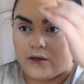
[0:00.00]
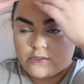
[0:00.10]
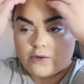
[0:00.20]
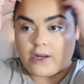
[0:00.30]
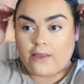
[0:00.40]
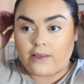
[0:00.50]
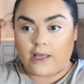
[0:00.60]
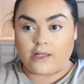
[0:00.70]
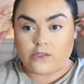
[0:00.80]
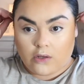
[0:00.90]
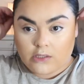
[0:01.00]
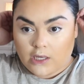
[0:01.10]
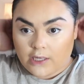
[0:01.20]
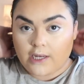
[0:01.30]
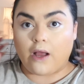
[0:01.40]
So now that that's all
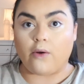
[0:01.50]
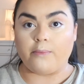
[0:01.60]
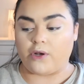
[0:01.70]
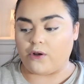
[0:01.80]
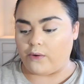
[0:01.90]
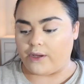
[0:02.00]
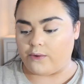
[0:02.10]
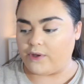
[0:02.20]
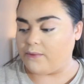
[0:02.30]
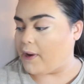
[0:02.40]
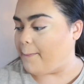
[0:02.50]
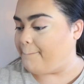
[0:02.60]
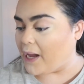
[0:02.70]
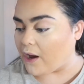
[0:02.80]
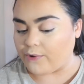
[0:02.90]
done, now I'm gonna go in with my
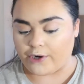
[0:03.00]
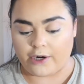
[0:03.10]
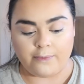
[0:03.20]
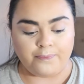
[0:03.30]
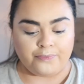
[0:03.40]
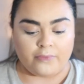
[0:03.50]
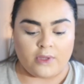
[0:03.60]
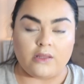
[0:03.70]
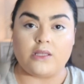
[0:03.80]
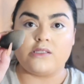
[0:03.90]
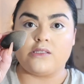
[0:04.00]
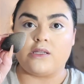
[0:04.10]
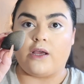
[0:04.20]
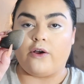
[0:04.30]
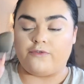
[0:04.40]
powder. This is
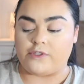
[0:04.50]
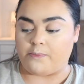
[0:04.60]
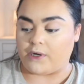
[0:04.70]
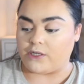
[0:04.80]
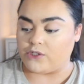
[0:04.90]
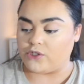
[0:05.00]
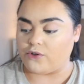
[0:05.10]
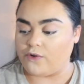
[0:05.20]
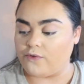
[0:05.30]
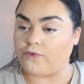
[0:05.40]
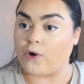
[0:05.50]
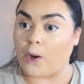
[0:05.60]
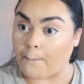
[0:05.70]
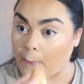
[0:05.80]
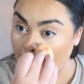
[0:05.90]
an e.l.f. sponge
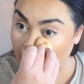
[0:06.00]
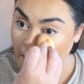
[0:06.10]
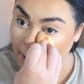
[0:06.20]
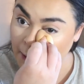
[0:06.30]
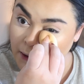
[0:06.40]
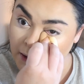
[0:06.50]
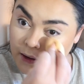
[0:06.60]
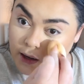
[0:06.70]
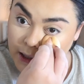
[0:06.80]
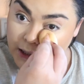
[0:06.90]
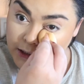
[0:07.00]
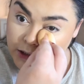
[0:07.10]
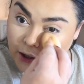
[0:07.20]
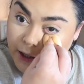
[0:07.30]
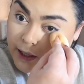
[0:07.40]
from, I think,
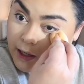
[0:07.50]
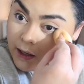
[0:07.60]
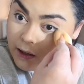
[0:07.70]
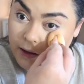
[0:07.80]
Target.